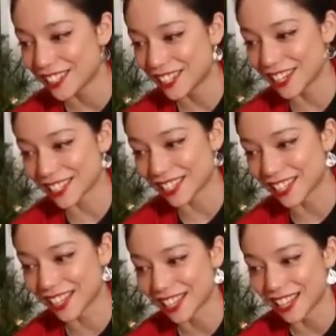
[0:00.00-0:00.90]
Tis
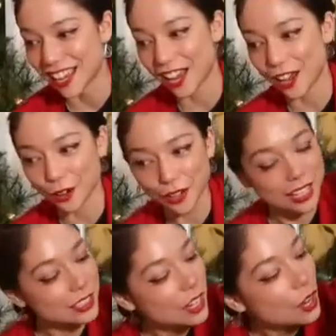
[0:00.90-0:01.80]
how
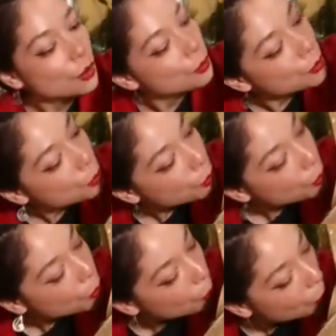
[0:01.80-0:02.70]
it
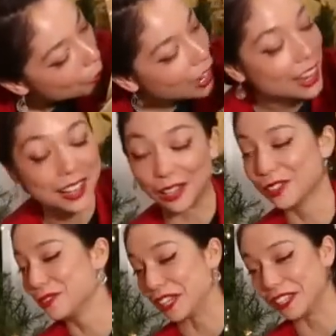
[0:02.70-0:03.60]
Ooh,
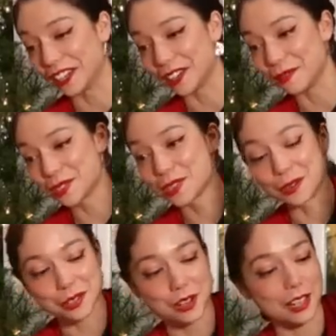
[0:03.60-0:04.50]
oh my god, I'm so
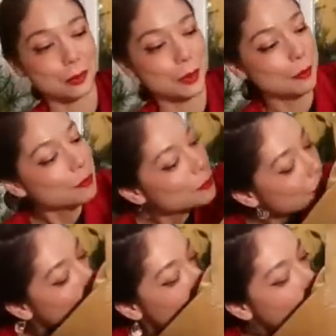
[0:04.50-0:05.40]
distractible.
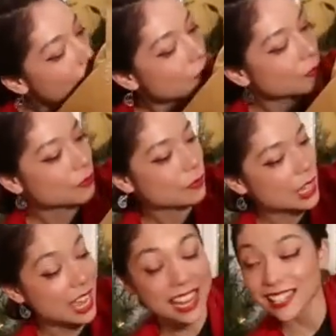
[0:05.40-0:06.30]

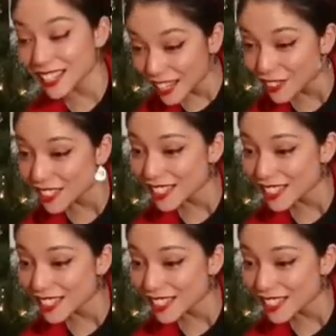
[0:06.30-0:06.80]
And it even